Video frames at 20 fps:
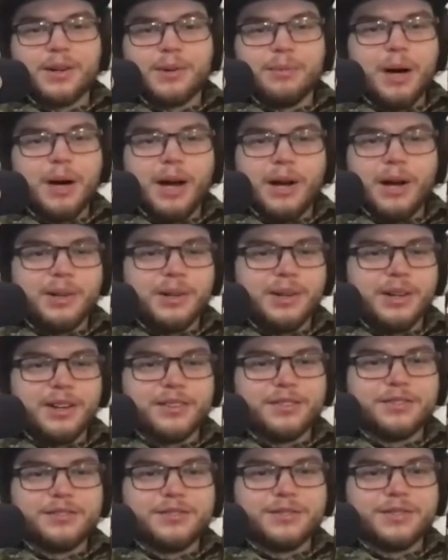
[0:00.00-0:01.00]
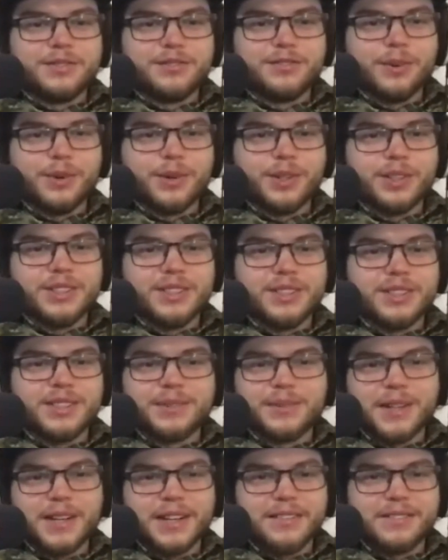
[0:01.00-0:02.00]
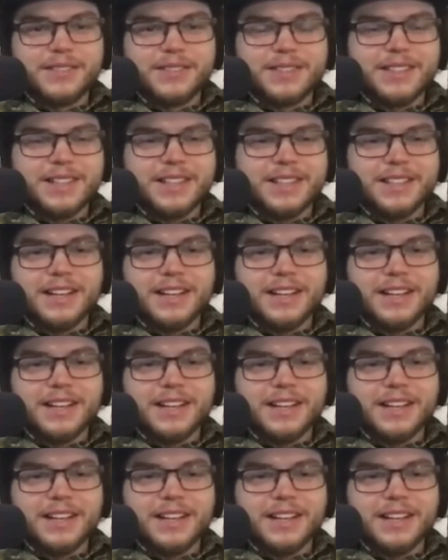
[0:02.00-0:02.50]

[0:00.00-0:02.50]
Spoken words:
model of Forester or whatever, like that